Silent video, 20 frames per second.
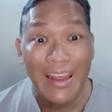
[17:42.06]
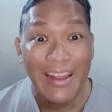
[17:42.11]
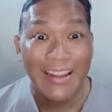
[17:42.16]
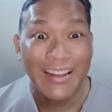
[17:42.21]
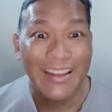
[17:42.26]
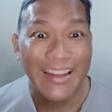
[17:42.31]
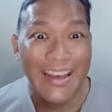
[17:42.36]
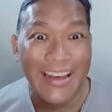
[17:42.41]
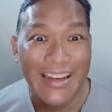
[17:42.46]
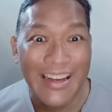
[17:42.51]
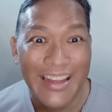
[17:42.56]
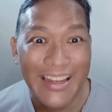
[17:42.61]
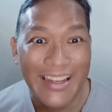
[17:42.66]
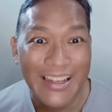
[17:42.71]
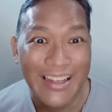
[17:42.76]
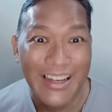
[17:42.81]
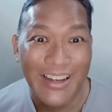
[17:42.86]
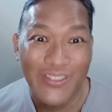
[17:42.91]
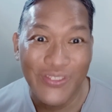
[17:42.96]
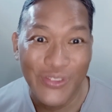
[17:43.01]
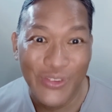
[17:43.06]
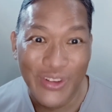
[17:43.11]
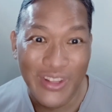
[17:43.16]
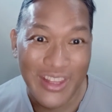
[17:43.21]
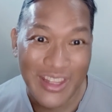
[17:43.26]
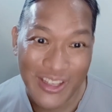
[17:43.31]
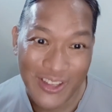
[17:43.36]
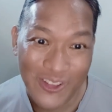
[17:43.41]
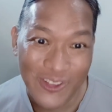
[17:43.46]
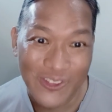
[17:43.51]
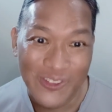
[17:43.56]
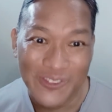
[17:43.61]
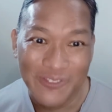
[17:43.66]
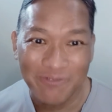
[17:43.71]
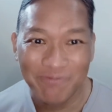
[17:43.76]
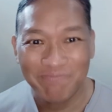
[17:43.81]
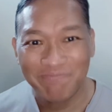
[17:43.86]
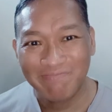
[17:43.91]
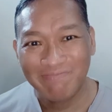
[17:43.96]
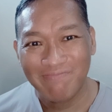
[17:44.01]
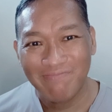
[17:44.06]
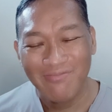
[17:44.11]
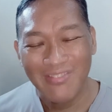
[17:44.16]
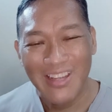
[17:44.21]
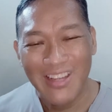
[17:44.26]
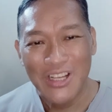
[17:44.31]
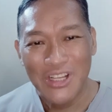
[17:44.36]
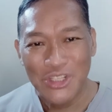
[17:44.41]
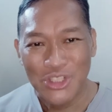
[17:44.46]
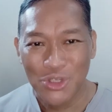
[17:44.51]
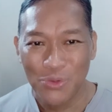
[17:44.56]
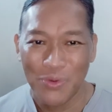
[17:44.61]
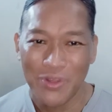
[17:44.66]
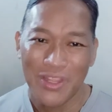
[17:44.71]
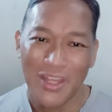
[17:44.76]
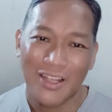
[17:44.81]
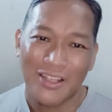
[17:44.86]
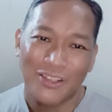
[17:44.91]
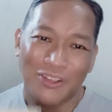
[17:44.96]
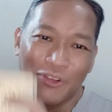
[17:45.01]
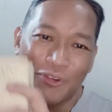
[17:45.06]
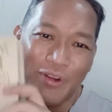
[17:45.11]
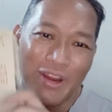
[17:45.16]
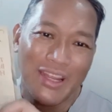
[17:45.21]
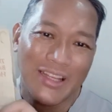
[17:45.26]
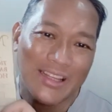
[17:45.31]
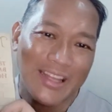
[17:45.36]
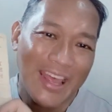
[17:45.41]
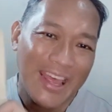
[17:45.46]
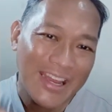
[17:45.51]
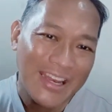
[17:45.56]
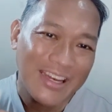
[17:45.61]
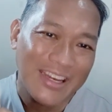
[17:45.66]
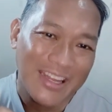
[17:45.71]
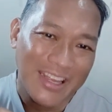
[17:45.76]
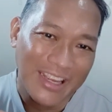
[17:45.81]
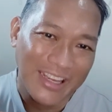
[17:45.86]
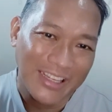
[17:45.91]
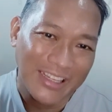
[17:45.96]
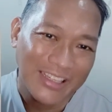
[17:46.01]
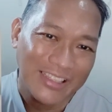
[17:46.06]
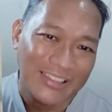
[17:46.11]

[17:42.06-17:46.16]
Can I come with you? So, with that great ending,